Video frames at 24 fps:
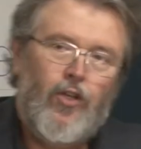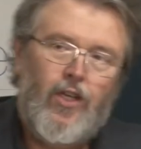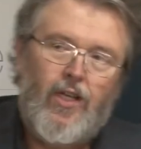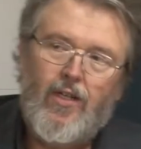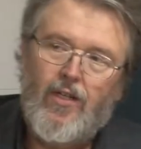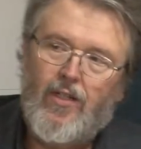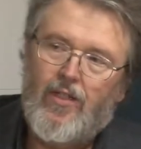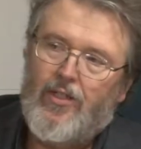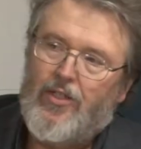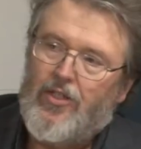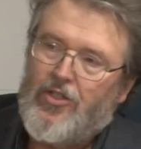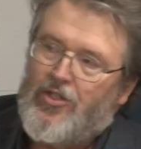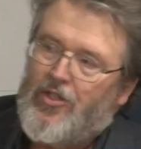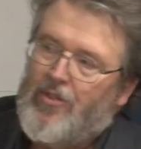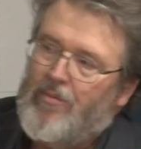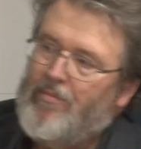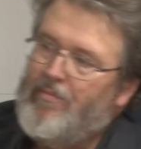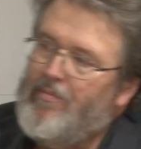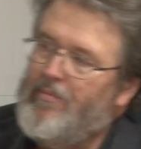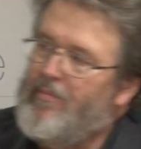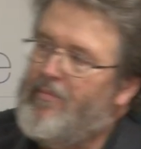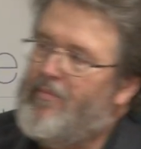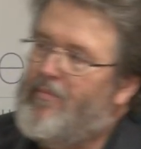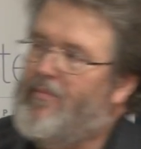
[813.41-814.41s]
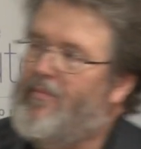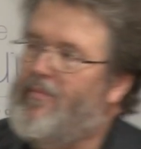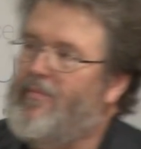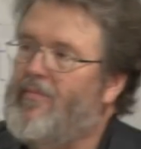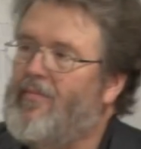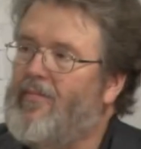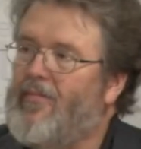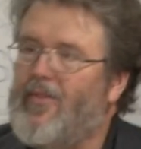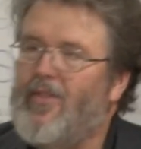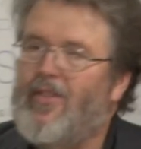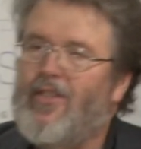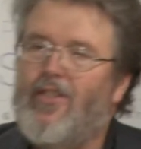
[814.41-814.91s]
fatalism
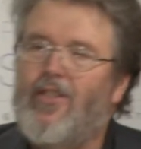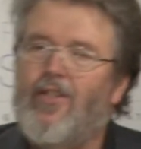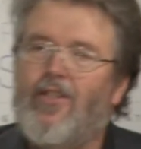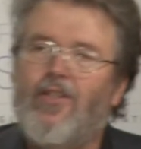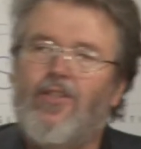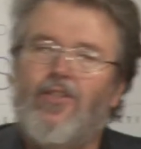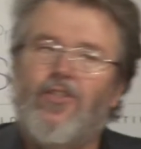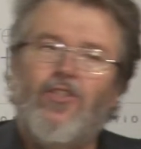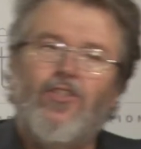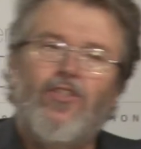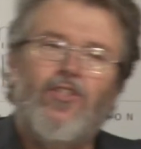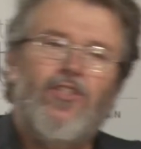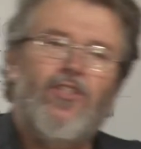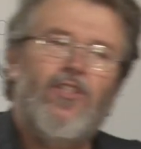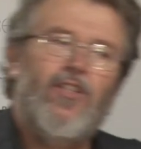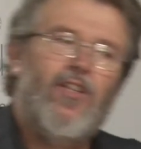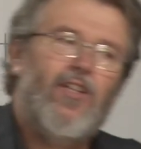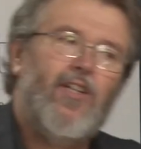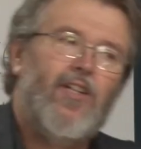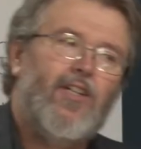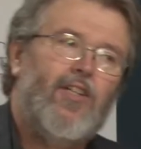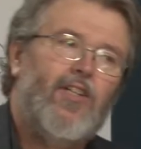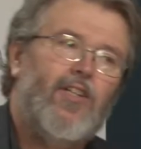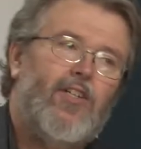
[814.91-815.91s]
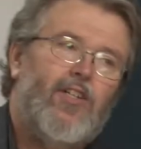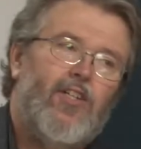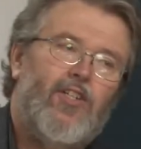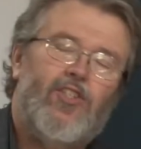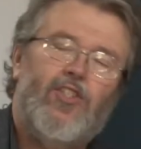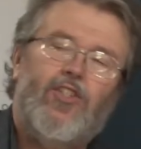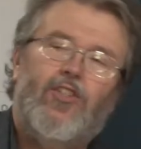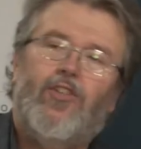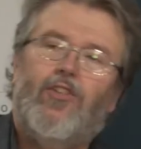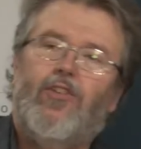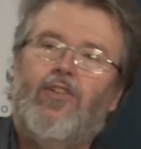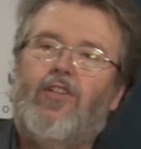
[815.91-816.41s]
is a
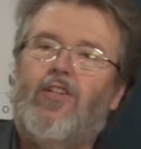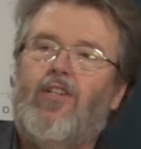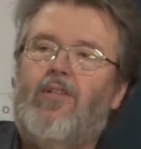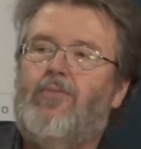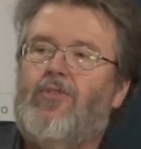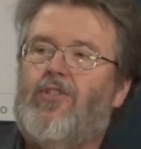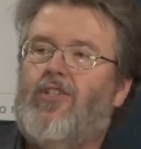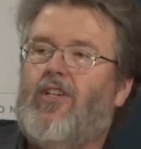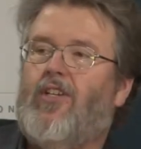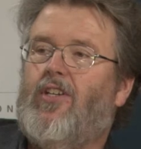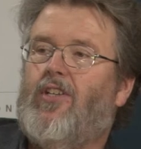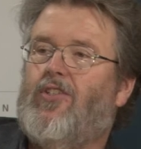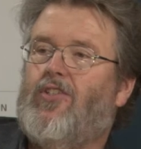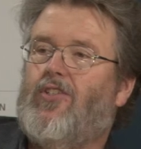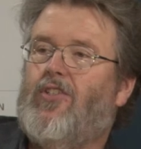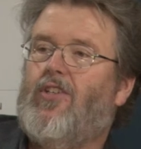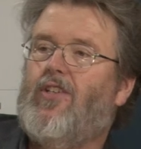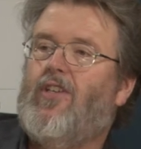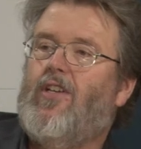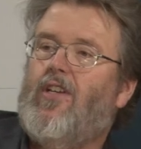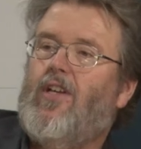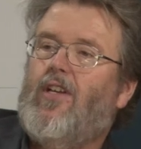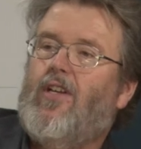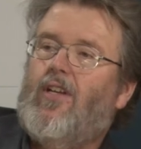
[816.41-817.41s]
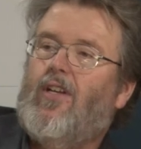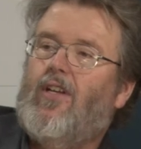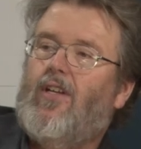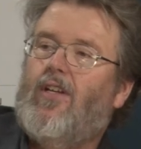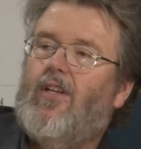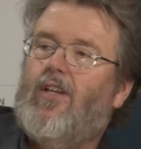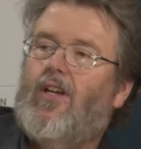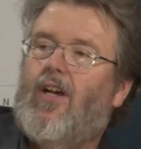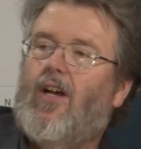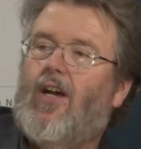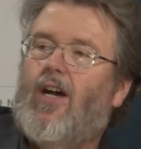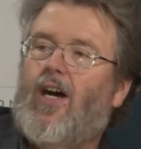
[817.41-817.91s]
condition, Durkheim says,
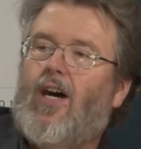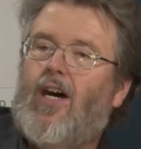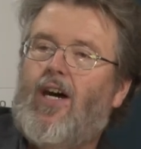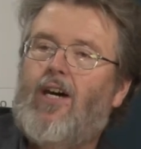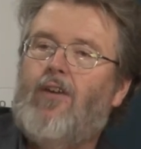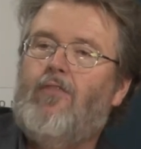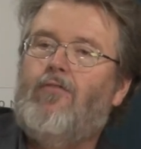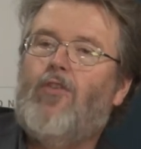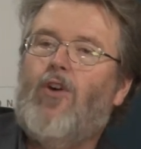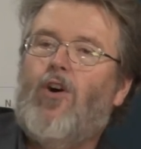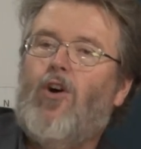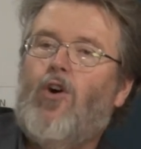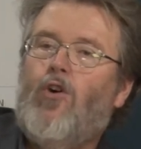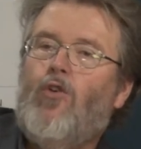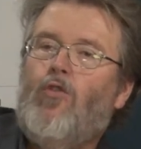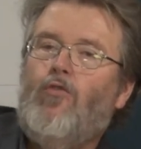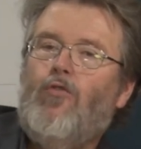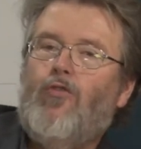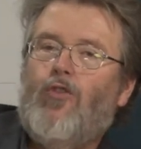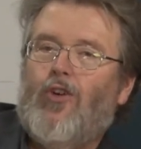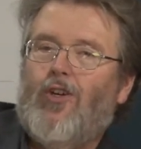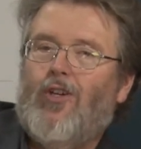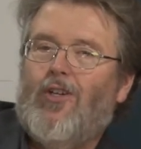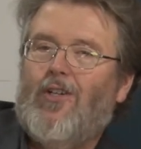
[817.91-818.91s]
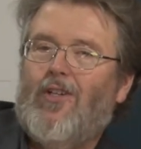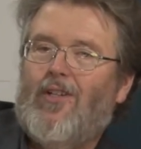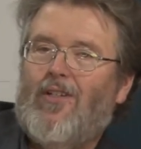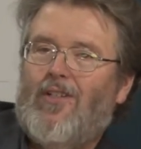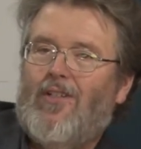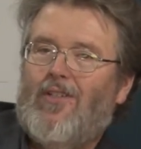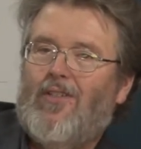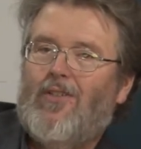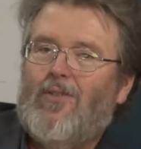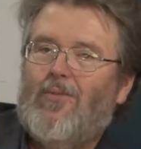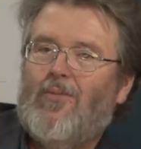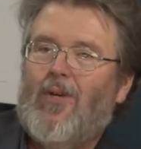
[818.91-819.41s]
of over
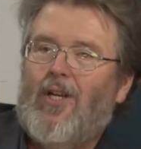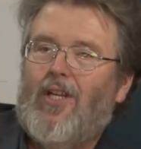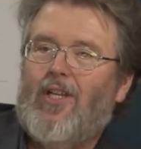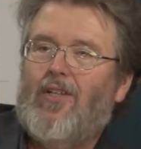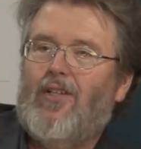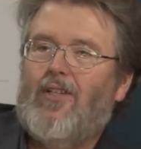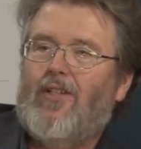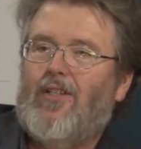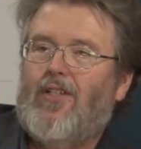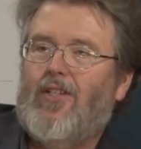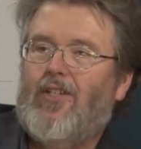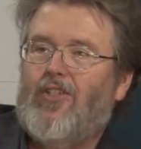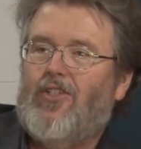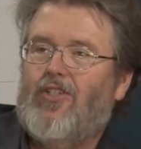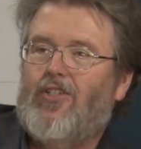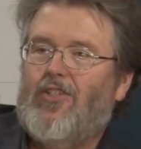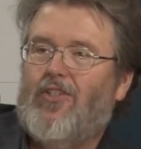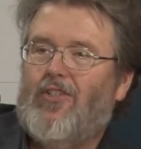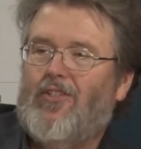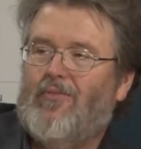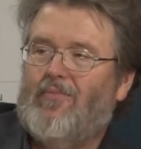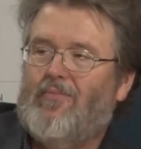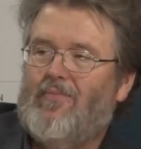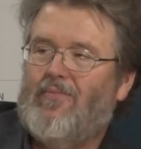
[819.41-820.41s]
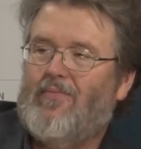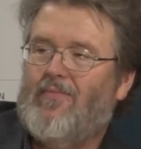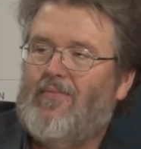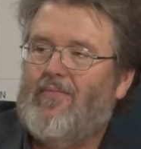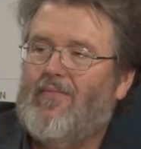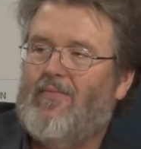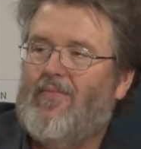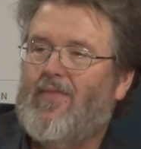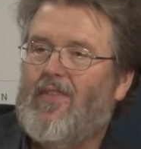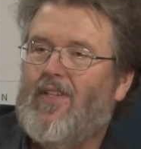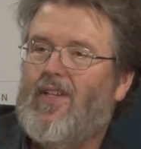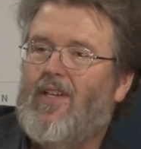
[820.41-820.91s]
regulation.
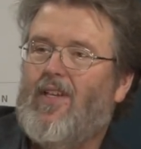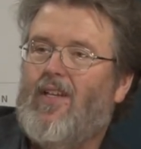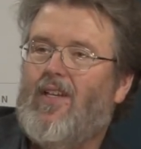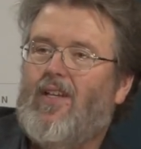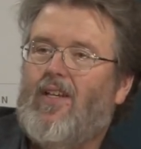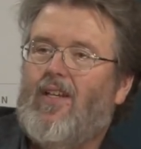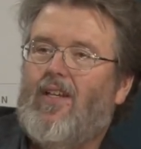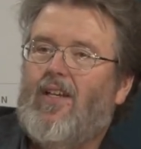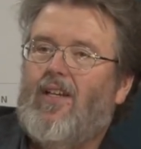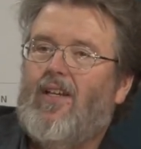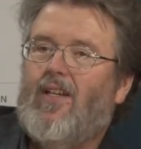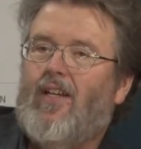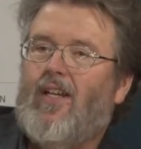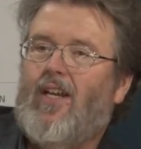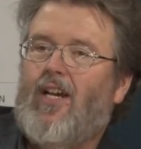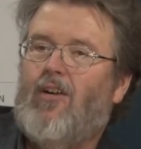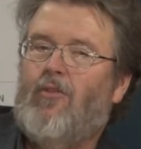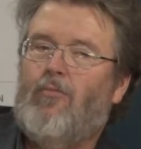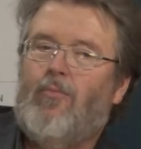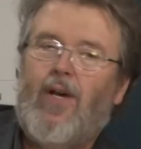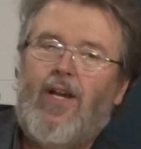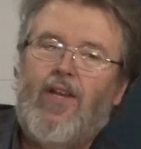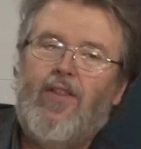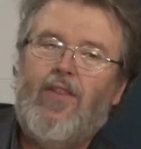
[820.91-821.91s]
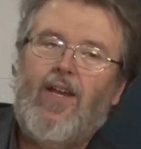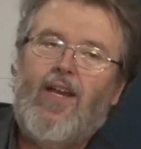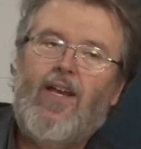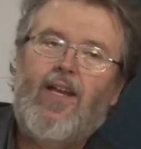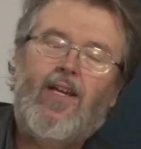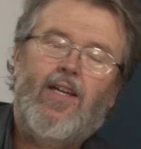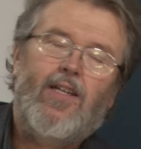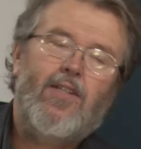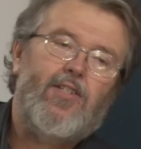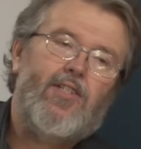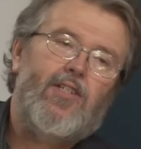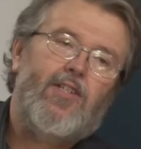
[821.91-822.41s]
Now, by
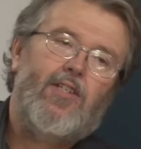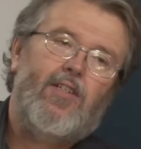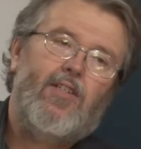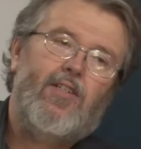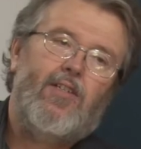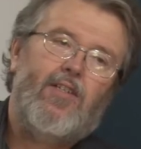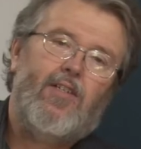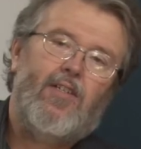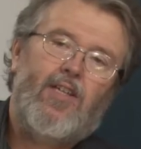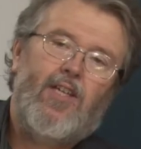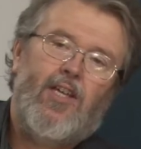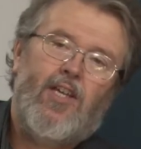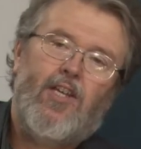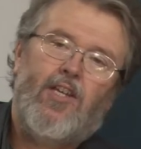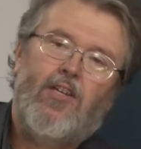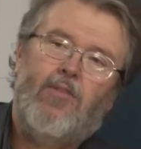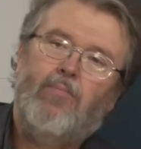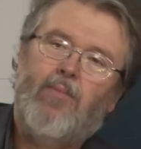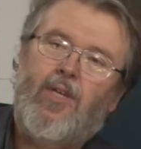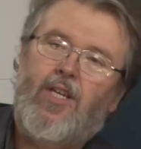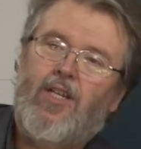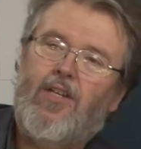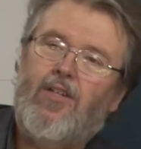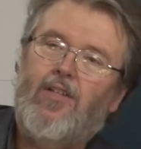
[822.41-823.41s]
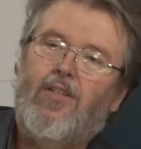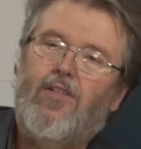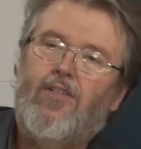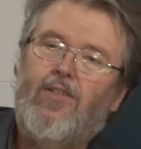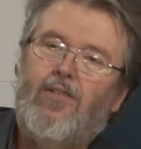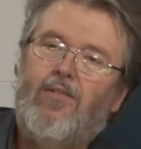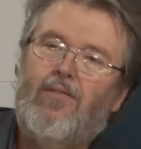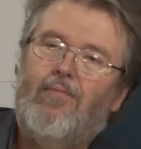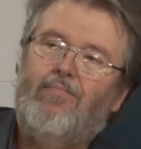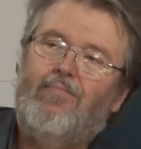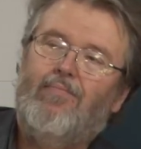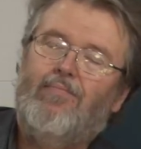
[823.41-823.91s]
that, he can mean
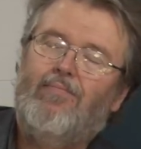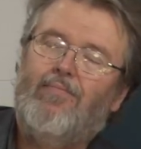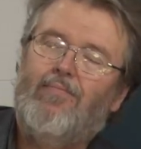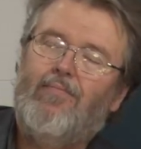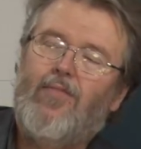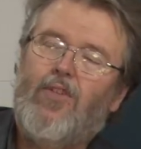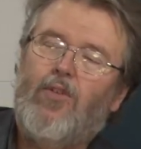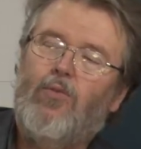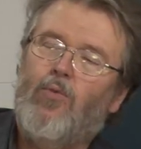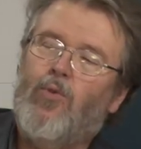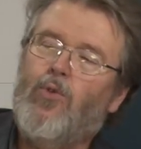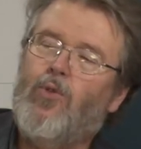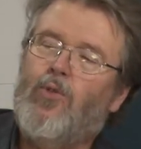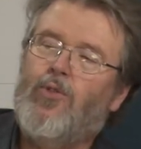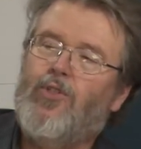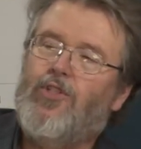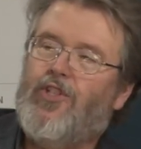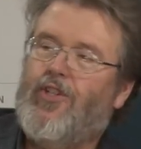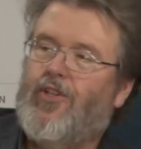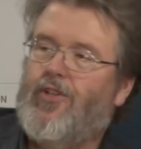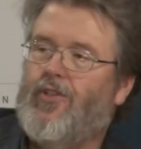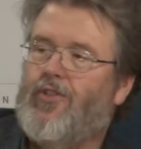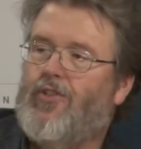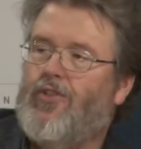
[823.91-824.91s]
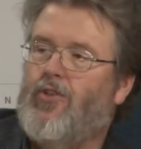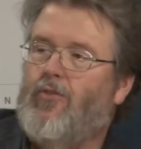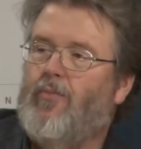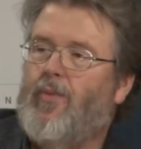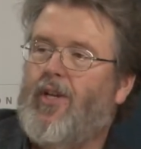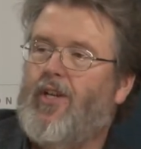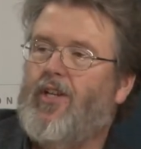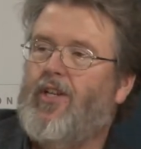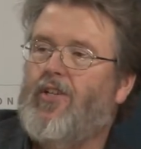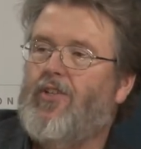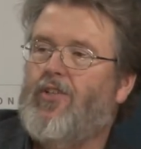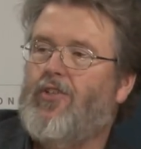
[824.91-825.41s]
rules that are too
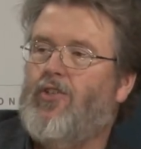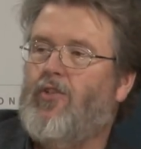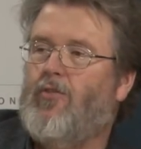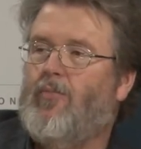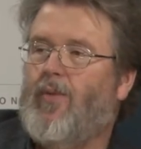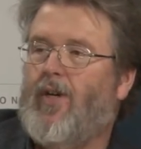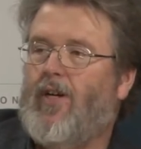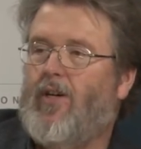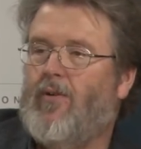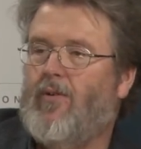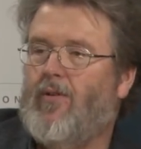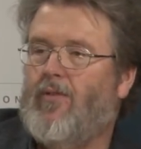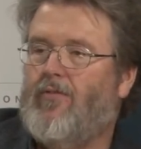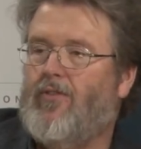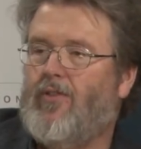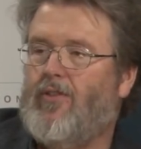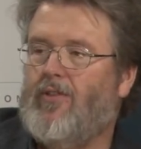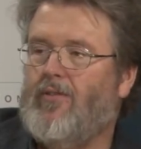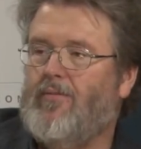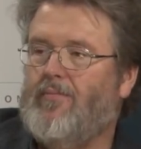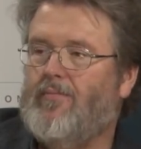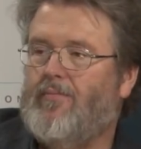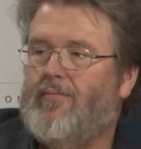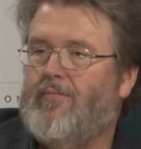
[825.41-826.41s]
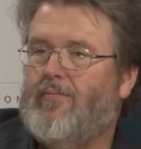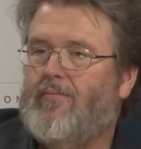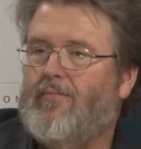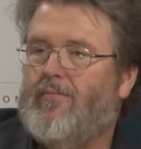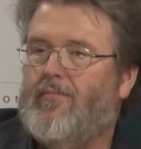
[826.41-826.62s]
many and too powerful,